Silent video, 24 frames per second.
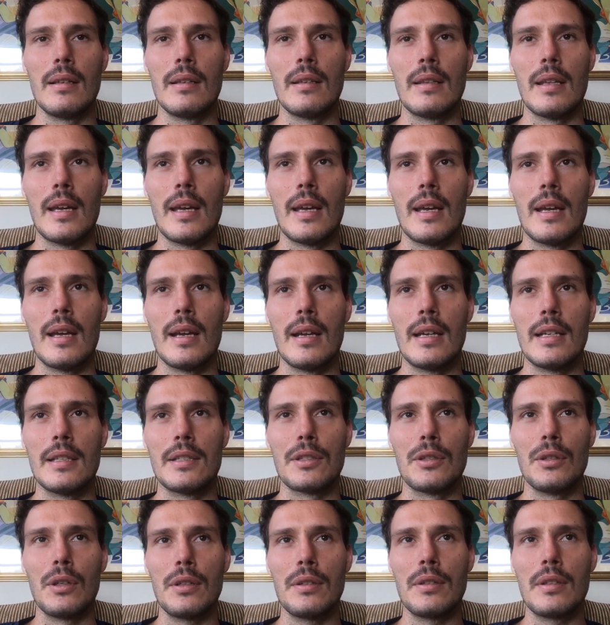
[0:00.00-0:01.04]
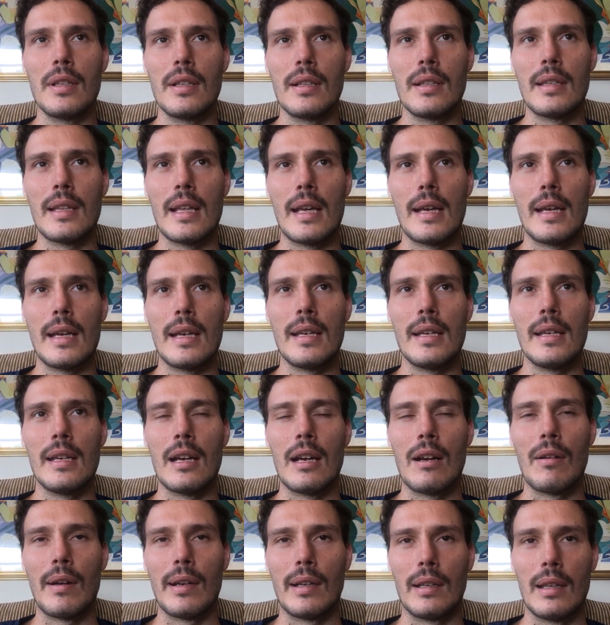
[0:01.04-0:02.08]
it's not that they
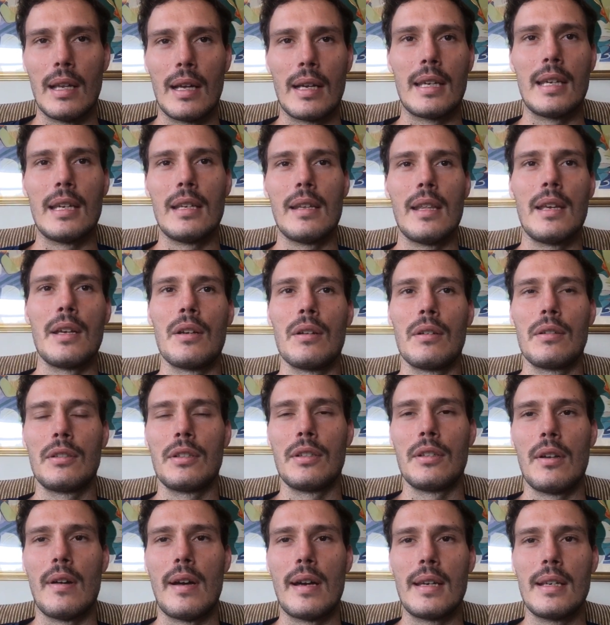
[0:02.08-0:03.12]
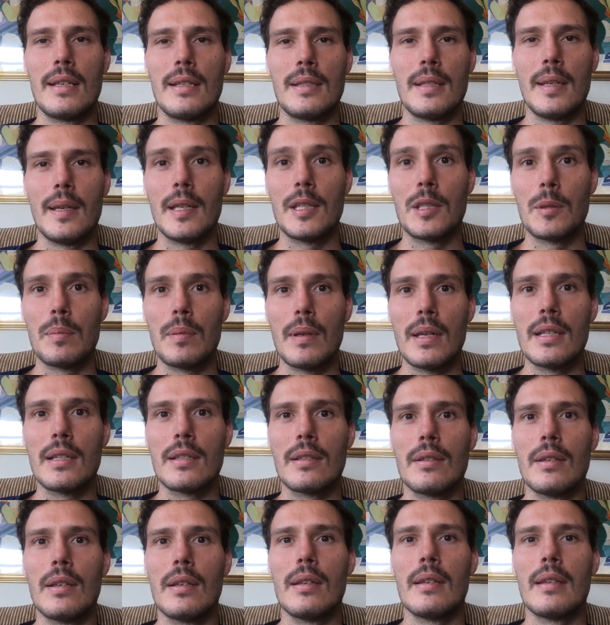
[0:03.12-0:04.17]
are unlucky and they got tinnitus, it's
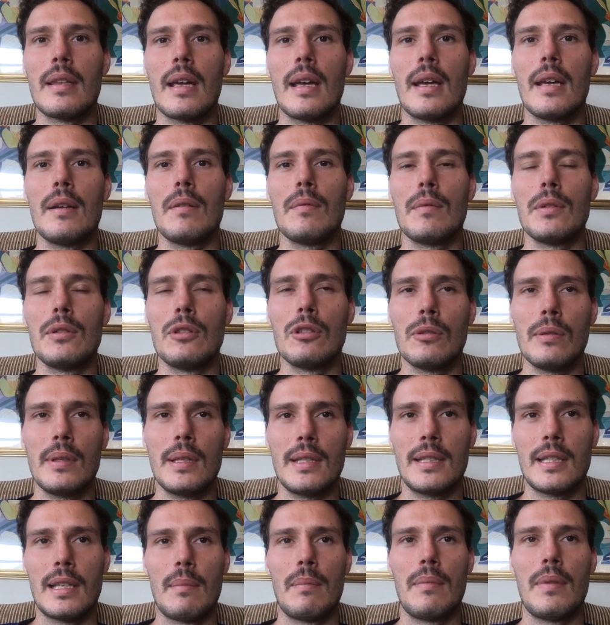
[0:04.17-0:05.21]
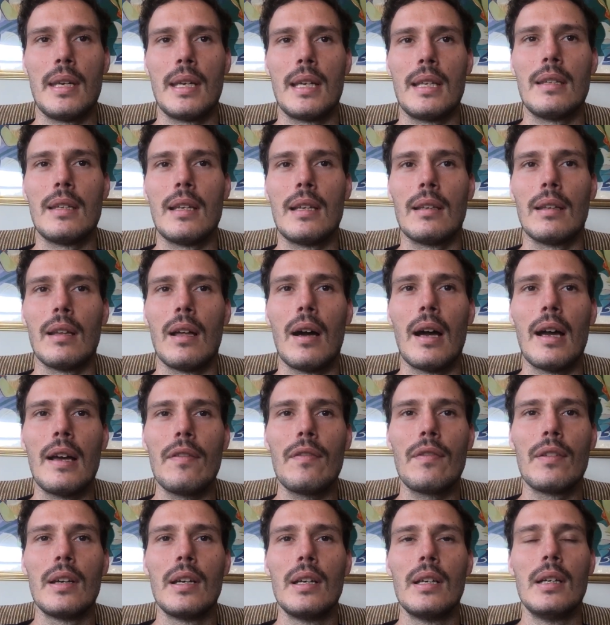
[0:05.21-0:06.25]
that they were doing something in their
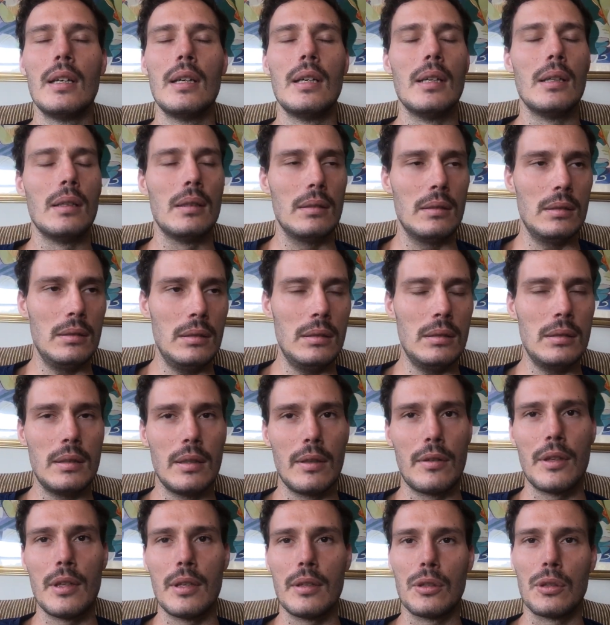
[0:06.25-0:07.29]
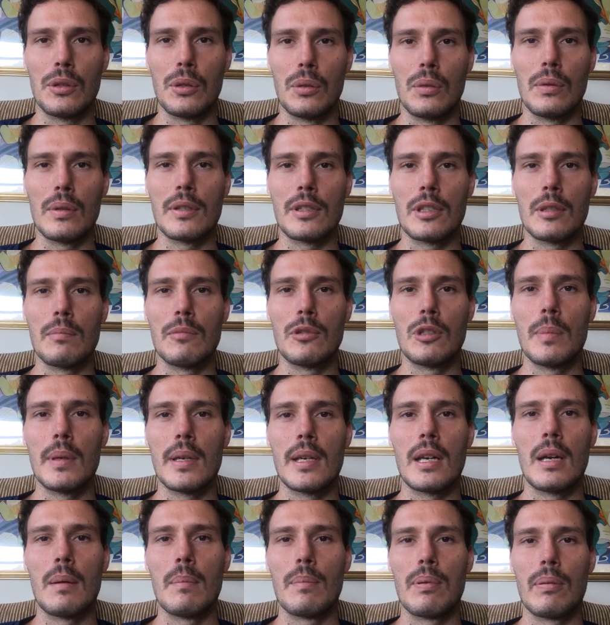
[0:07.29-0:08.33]
life that caused them to
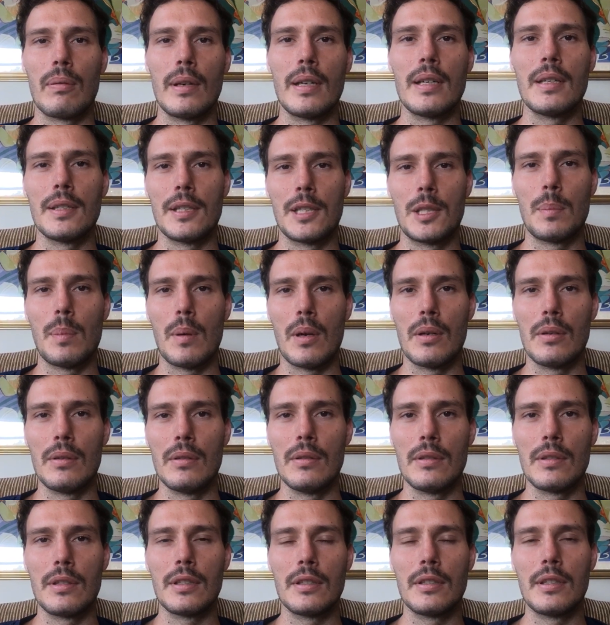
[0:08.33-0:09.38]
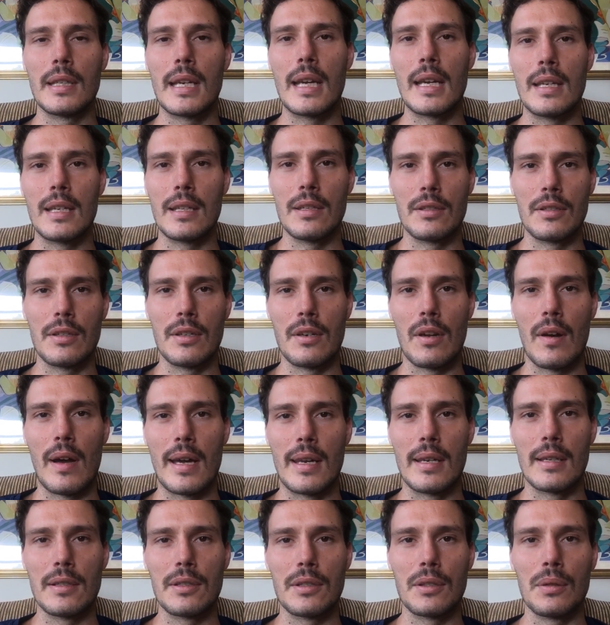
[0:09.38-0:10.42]
become predisposed to getting
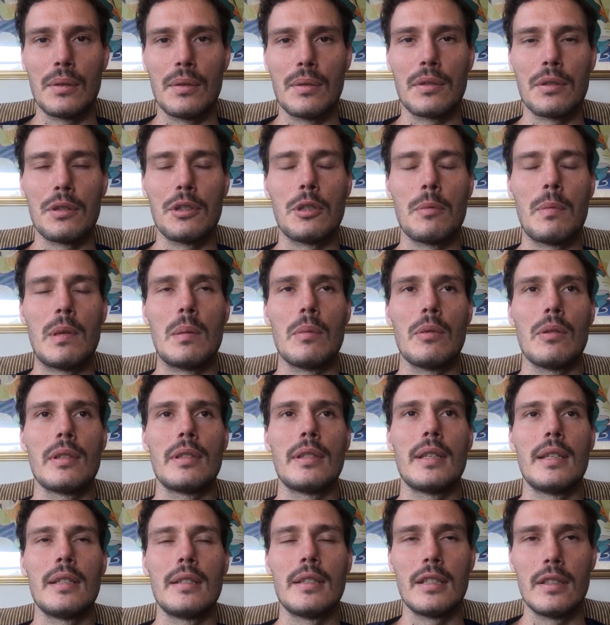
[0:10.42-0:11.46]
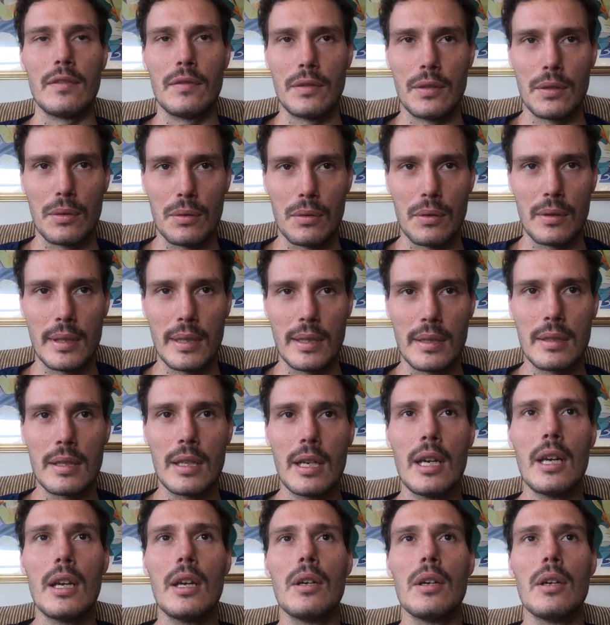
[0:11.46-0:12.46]
tinnitus, caused them to be more sensitive to noise,